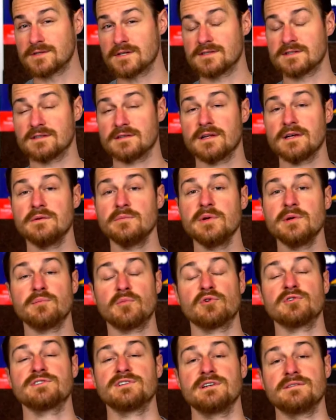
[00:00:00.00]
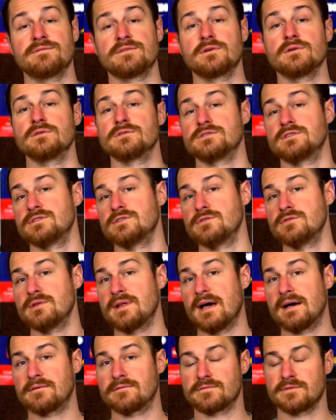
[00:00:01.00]
it's a little bit more difficult to do
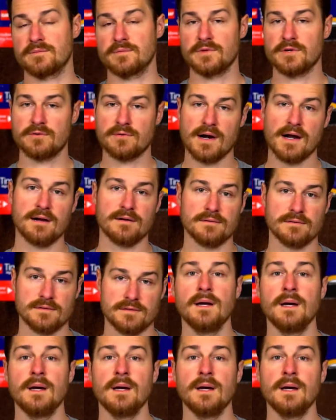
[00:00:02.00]
that from the ground.